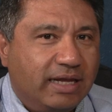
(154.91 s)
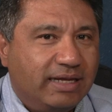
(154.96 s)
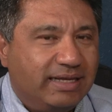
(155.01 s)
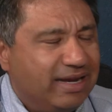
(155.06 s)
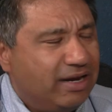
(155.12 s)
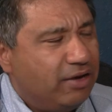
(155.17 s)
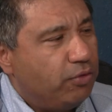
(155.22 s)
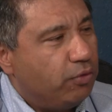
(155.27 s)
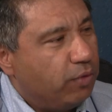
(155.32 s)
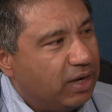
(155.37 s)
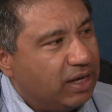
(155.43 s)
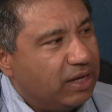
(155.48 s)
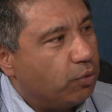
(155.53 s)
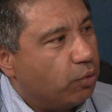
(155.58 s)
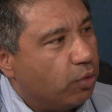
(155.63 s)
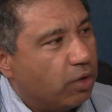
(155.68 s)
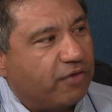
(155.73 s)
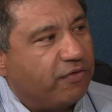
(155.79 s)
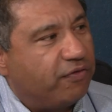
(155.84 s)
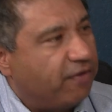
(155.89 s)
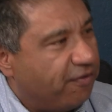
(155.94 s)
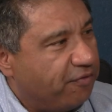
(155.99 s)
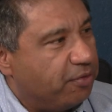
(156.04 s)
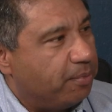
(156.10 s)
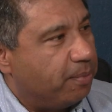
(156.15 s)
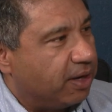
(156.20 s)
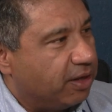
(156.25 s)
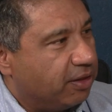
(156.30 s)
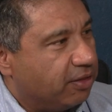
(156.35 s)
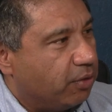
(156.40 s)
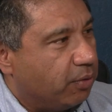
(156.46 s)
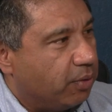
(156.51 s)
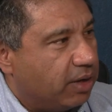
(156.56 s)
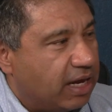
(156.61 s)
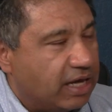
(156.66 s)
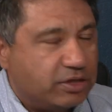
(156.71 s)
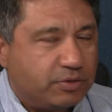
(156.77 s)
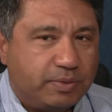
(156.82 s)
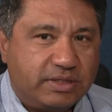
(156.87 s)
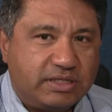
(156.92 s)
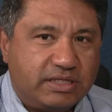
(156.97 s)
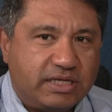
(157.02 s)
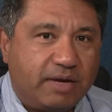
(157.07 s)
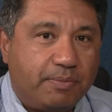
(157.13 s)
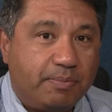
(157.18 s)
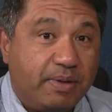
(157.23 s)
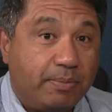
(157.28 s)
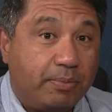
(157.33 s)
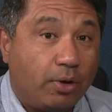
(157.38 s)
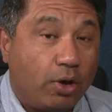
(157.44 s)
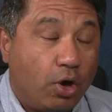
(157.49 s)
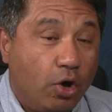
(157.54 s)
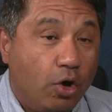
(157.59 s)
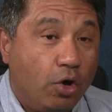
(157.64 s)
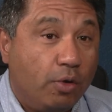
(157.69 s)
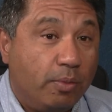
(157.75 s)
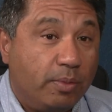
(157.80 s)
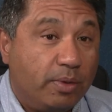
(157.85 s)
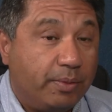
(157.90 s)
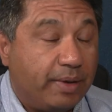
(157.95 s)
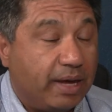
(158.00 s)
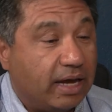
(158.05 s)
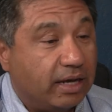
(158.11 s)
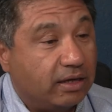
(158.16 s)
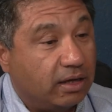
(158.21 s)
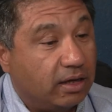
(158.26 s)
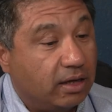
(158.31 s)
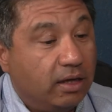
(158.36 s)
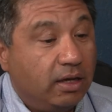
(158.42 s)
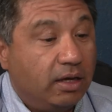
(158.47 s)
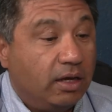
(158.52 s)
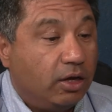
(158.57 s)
Didn't really work for everybody, though. And as we sent people home and we had to